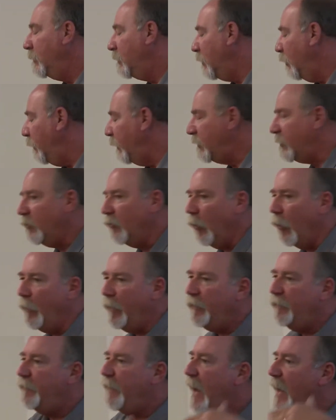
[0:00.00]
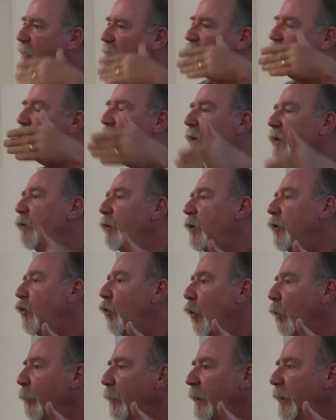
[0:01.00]
So it's growing faster than it would
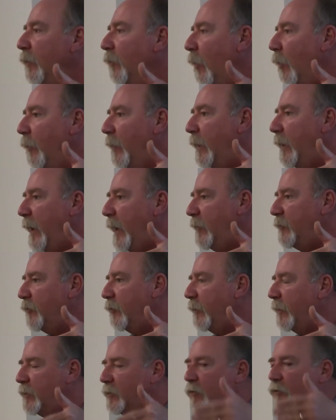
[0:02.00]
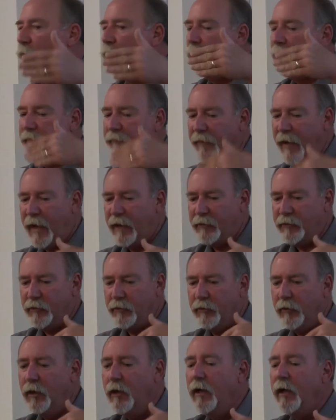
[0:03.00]
normally grow in nature. It's growing
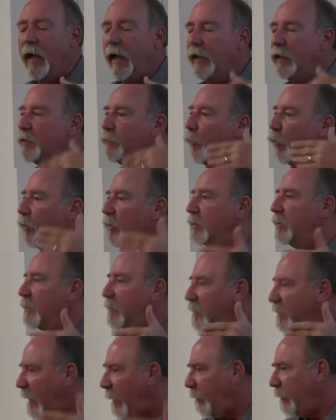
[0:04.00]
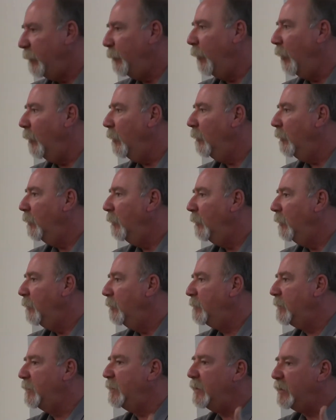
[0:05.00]
faster and it's more susceptible
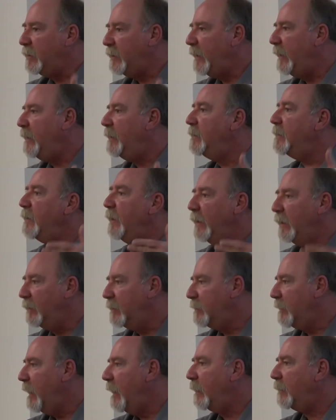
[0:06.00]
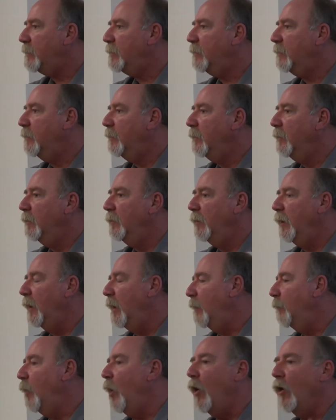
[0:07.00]
to disease, insect,
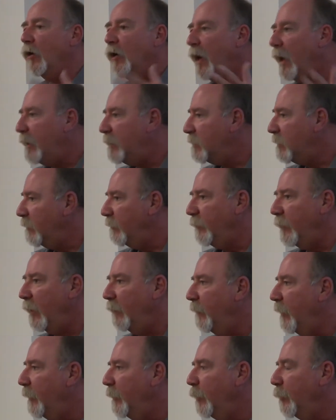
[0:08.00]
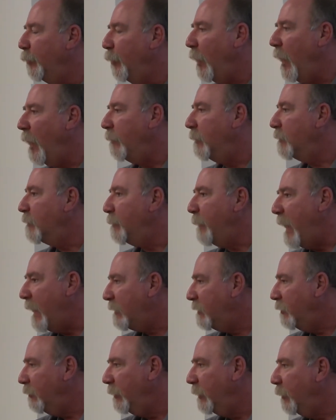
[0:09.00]
all kinds of other problems,
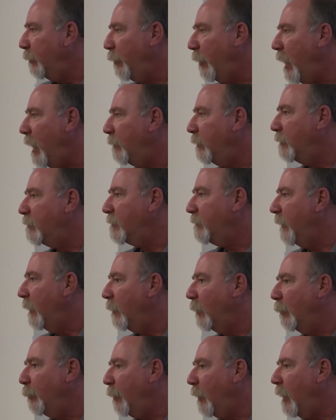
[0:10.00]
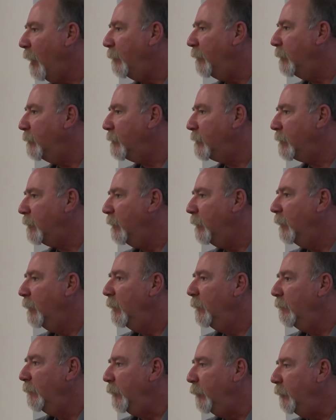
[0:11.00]
bacterial problems, fungal problems,
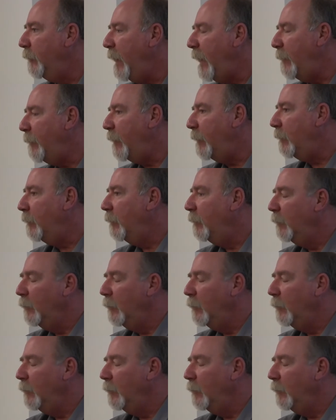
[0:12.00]
you name it.